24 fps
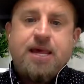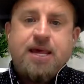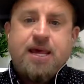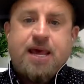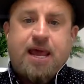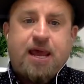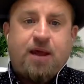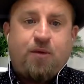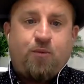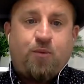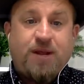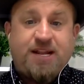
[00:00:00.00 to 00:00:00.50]

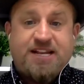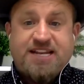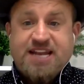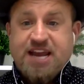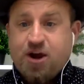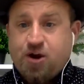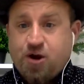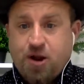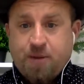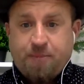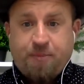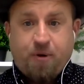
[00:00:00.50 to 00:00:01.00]
And we tear
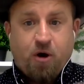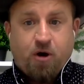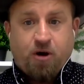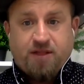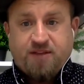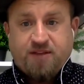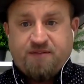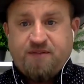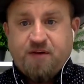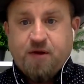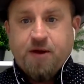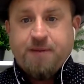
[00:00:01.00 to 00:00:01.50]
you apart at the
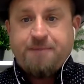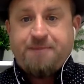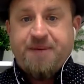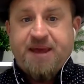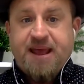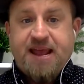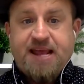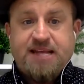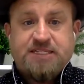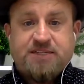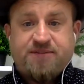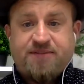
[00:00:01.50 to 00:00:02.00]
very
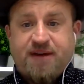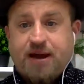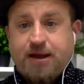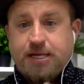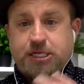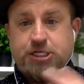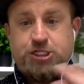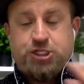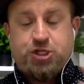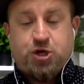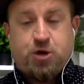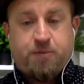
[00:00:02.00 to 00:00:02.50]
base of how you
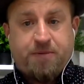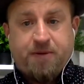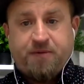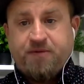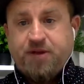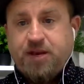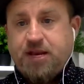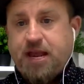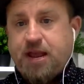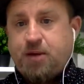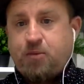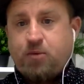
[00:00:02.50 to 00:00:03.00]
show up every
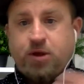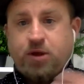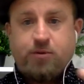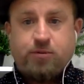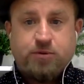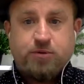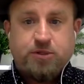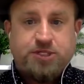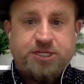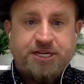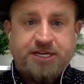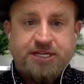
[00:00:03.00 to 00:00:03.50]
day, what your
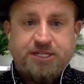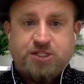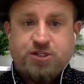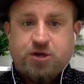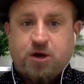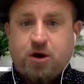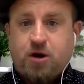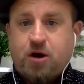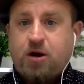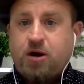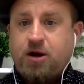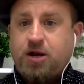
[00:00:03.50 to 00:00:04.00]
routines
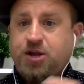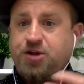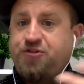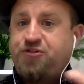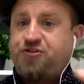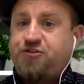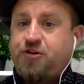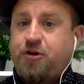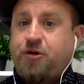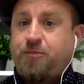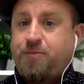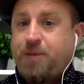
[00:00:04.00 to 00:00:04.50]
are, and you
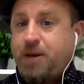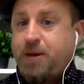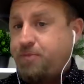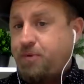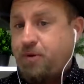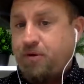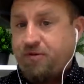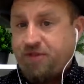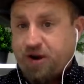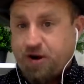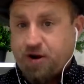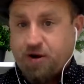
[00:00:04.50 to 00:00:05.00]
show people
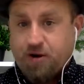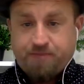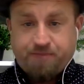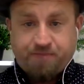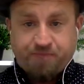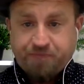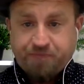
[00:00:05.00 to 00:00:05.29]
that are